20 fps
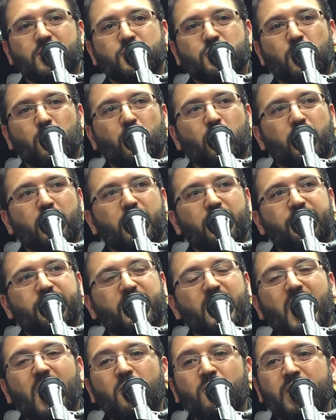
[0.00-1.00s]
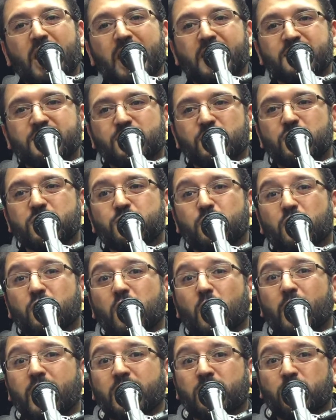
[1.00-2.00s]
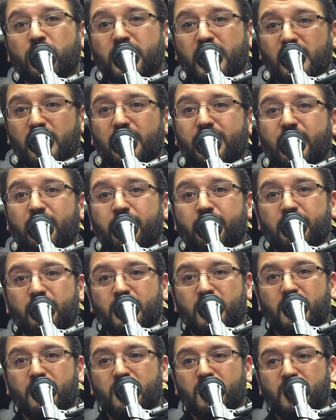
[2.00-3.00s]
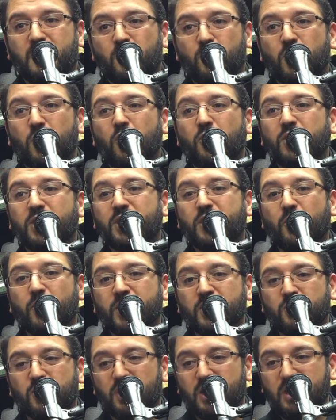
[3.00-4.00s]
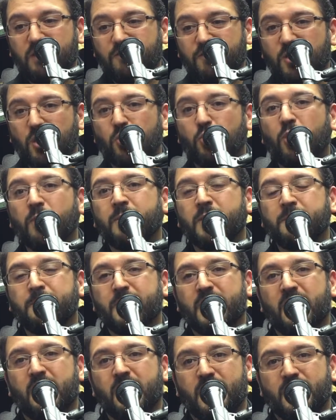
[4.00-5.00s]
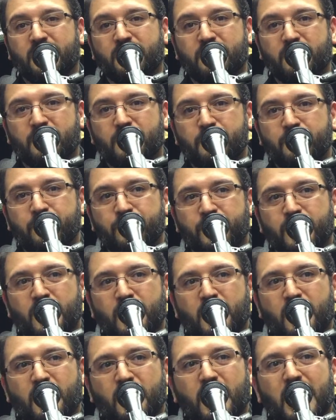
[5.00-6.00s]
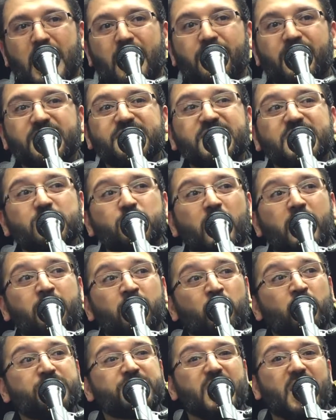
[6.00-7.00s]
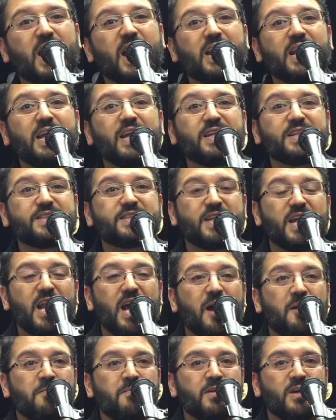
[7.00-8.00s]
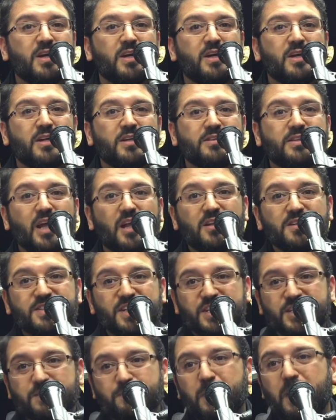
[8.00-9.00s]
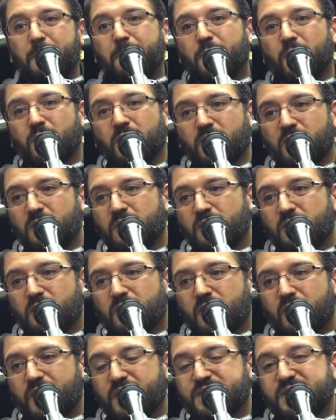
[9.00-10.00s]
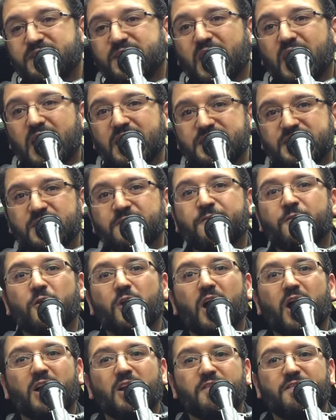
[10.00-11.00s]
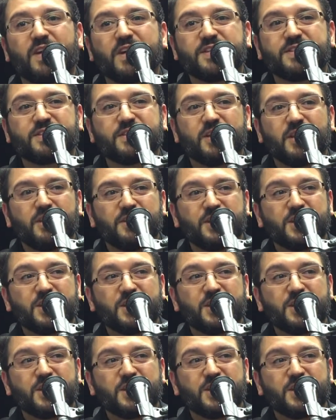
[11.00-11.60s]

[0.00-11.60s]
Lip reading: So Fir'aun answers, we're going to kill them. We're only going to leave their women behind. And this is when Musa alayhi salam tells his people, this is a lesson for all of us.